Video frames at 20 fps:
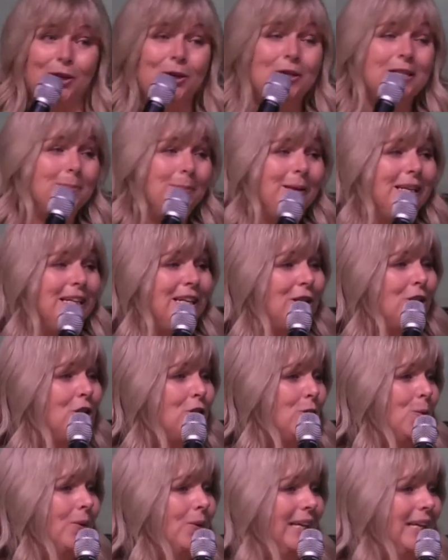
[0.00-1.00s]
Who's been
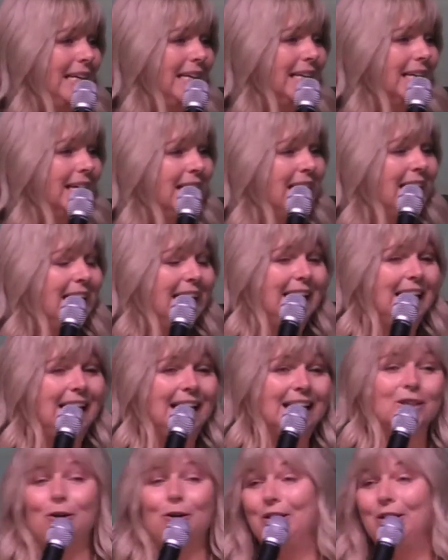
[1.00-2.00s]
enjoying
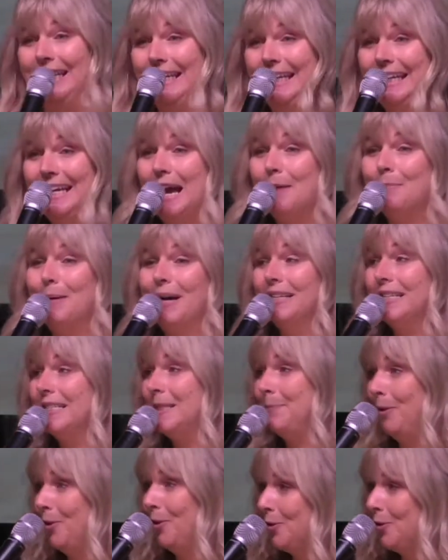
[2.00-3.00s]
learning about the
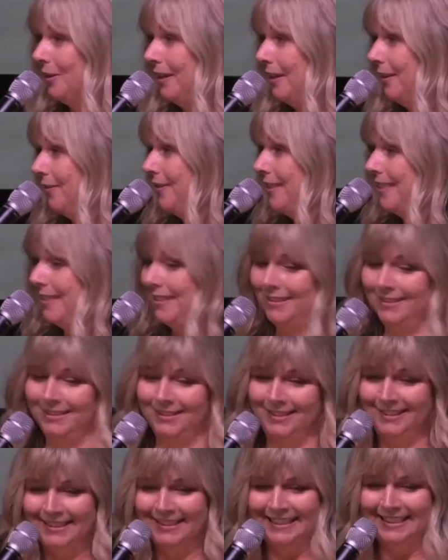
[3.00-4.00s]
spiritual gifts?
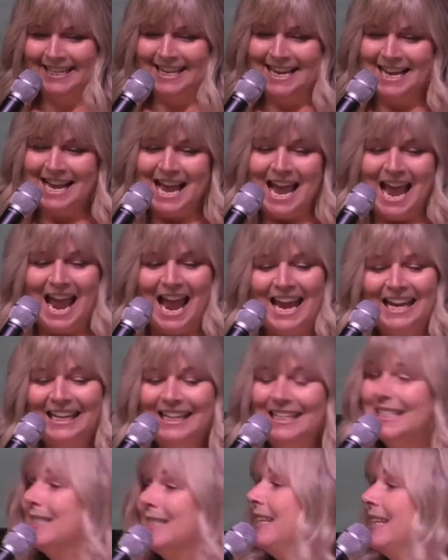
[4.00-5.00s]
And
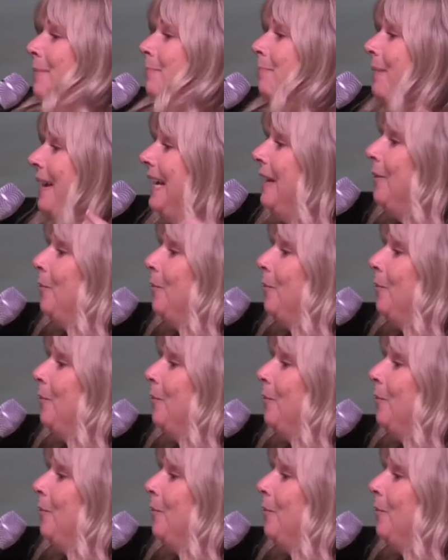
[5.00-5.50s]
it's been